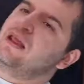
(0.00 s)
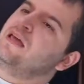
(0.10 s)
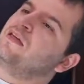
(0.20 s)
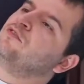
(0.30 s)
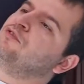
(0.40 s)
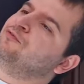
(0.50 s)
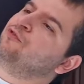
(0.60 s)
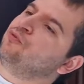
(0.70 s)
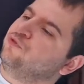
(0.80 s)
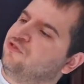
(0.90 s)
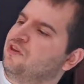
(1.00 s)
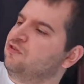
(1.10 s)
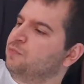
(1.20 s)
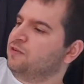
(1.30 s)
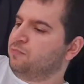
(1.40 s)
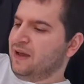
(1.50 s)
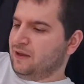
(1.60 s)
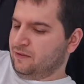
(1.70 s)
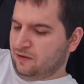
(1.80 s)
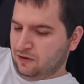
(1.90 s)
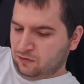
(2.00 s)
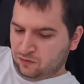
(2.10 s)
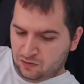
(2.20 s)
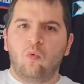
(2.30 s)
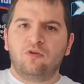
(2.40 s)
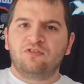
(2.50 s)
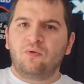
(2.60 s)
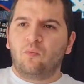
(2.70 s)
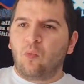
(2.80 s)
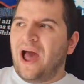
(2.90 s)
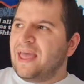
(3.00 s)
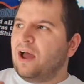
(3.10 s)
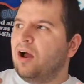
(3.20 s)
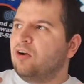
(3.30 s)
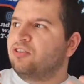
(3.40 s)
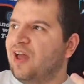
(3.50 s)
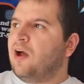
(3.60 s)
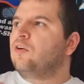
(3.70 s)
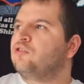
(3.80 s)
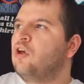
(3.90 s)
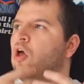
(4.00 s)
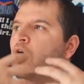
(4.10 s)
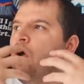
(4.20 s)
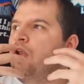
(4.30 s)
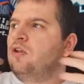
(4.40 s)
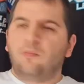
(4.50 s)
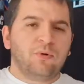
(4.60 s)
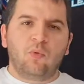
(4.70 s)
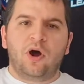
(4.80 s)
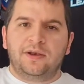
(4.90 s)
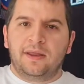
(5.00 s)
that's a full Sainsbury's bag of darts. So why are darts number 1?